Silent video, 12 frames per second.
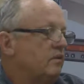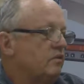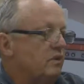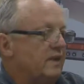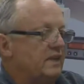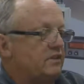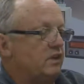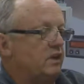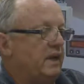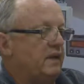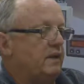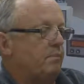So that's going
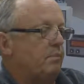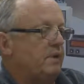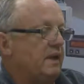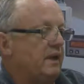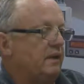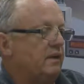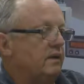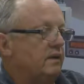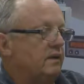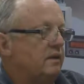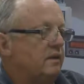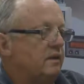to end up being
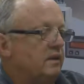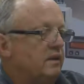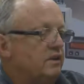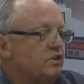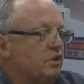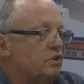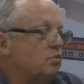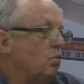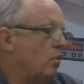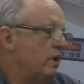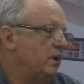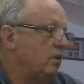just
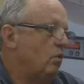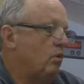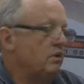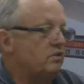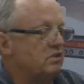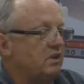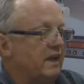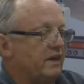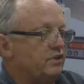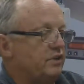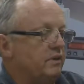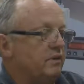1 long
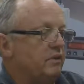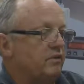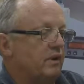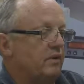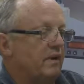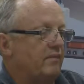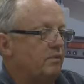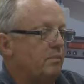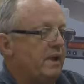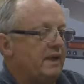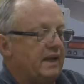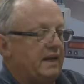selection because I don't have to
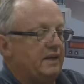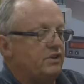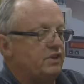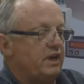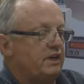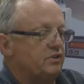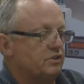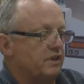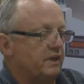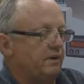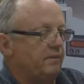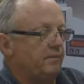make any changes
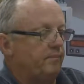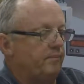there.